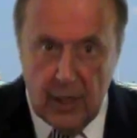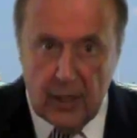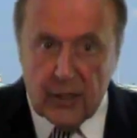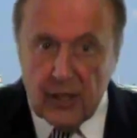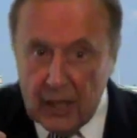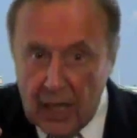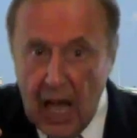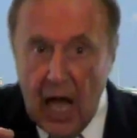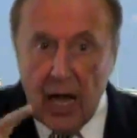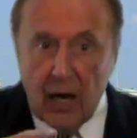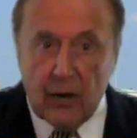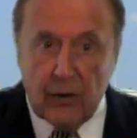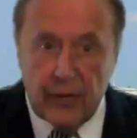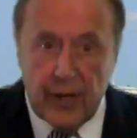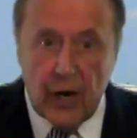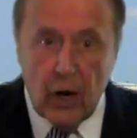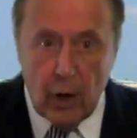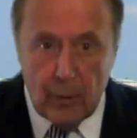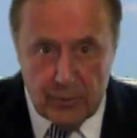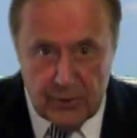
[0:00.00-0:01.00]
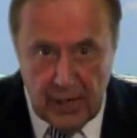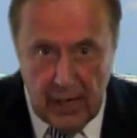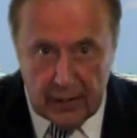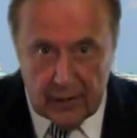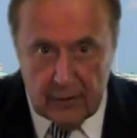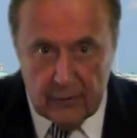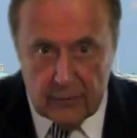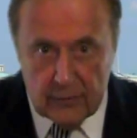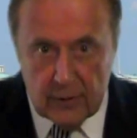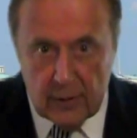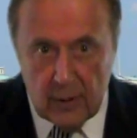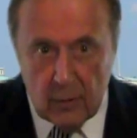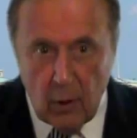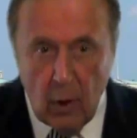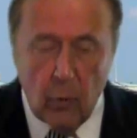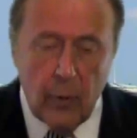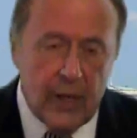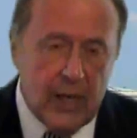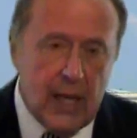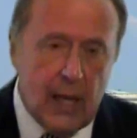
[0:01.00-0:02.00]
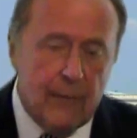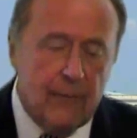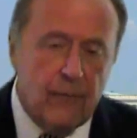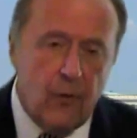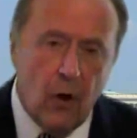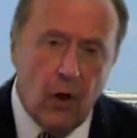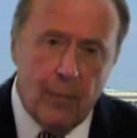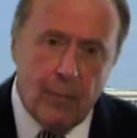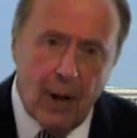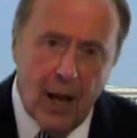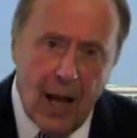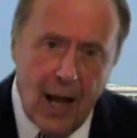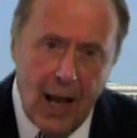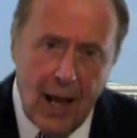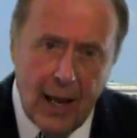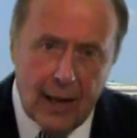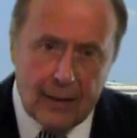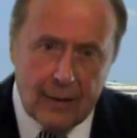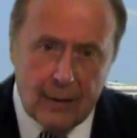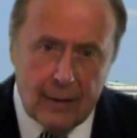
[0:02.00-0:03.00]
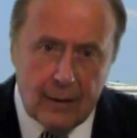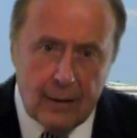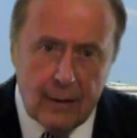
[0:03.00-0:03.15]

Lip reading: to conquer their objectives, while we keep falling behind.